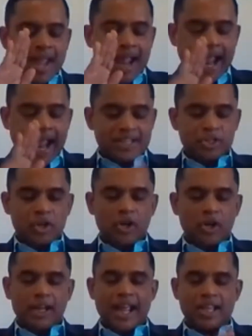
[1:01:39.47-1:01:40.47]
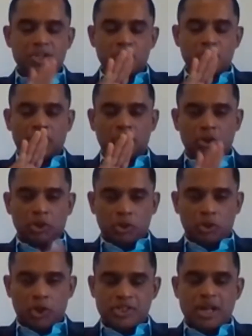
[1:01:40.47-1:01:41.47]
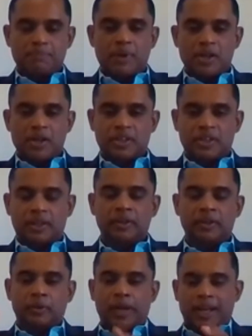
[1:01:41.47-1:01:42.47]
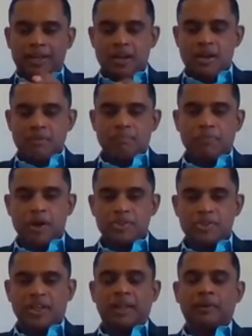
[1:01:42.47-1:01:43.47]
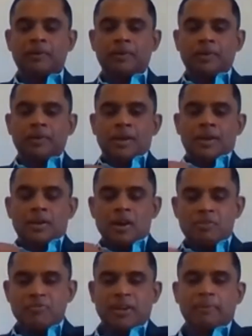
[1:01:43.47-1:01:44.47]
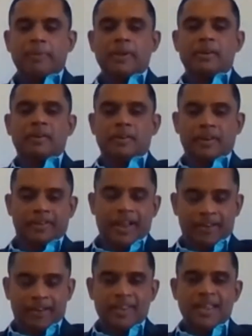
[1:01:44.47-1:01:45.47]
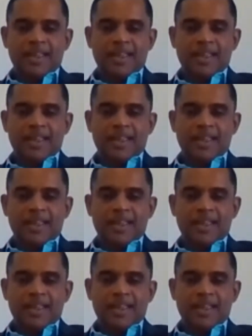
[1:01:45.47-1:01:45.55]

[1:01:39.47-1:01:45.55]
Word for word: as long as your thoughts are positive, you get positive, comfortable results.